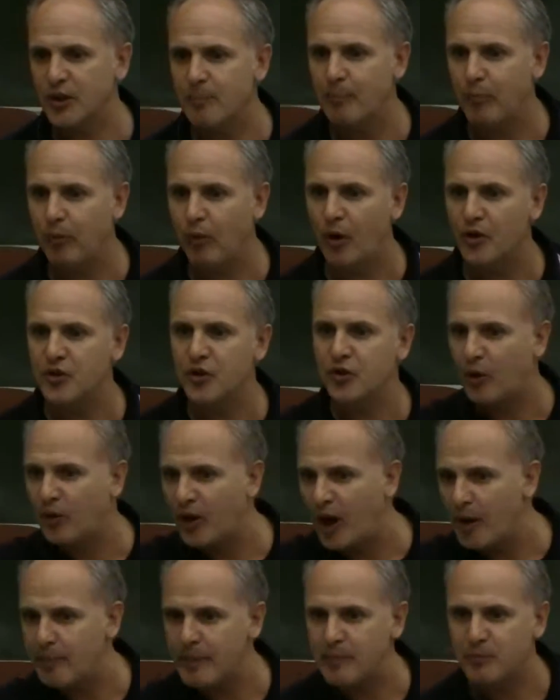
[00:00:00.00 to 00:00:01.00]
your employer, you
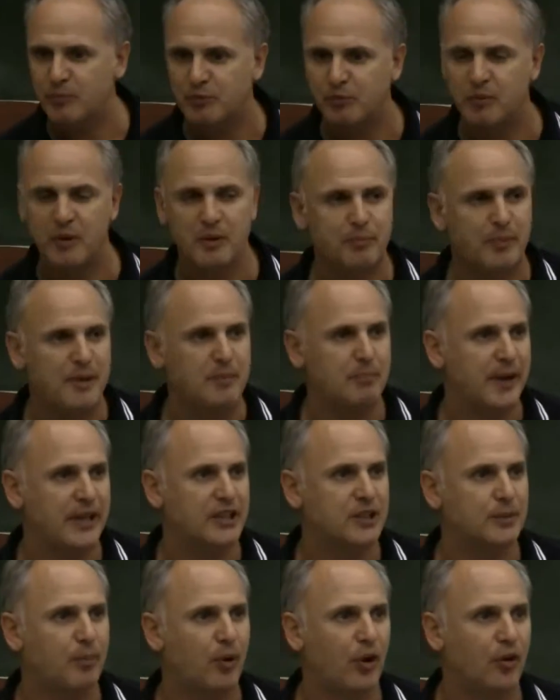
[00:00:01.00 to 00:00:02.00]
don't like being, being
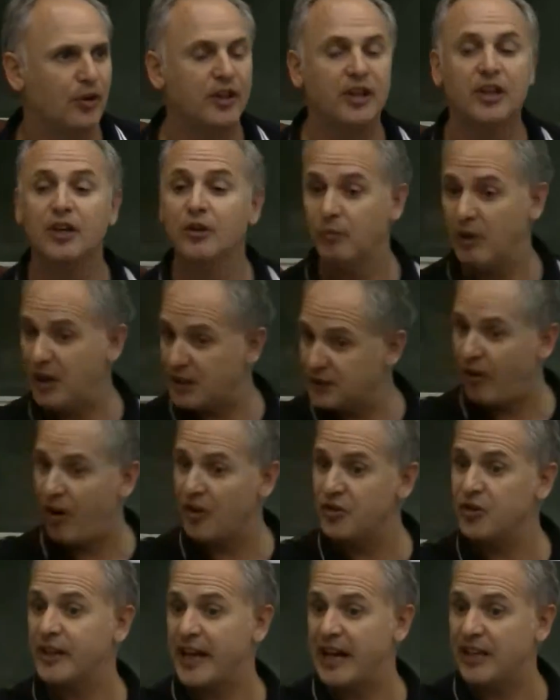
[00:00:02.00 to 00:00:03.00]
picked upon, that's
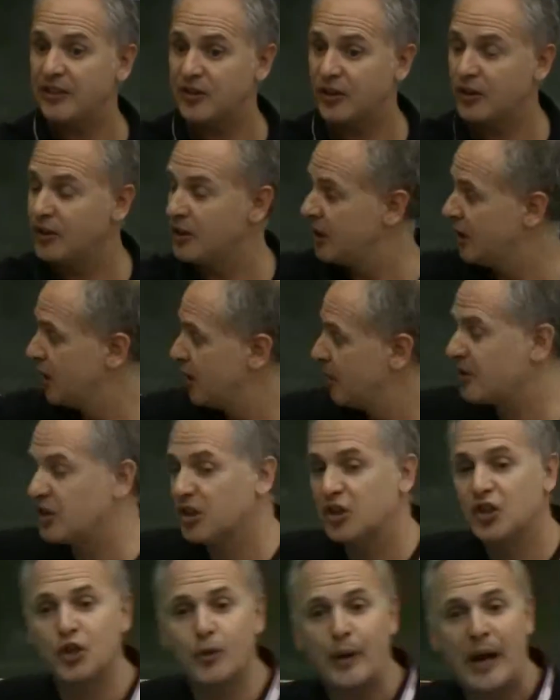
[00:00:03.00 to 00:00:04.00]
fine, you can do.
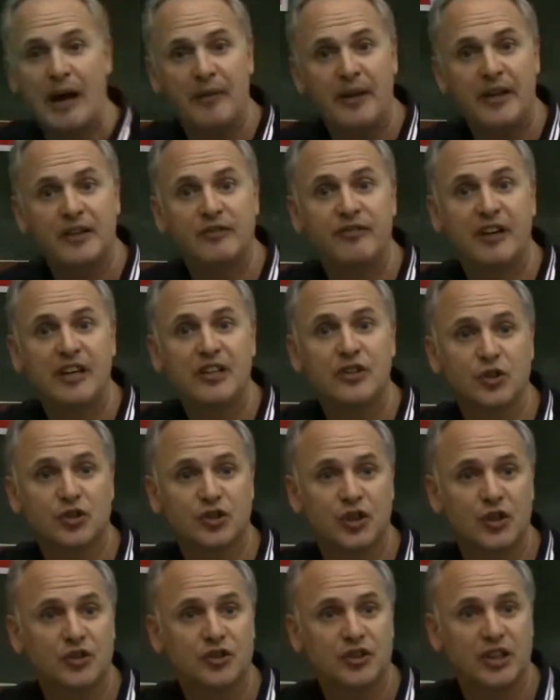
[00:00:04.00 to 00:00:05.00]
There's a queue out there filling your
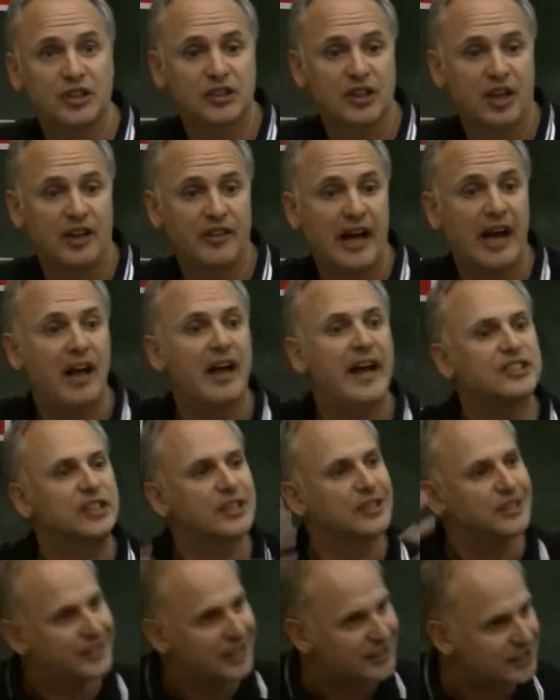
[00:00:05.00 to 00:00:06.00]
shoes just like that.
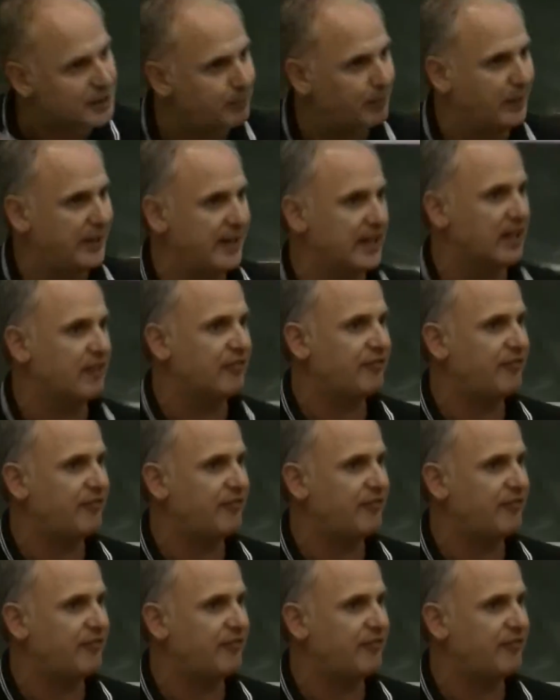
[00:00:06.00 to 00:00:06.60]
It's a disciplining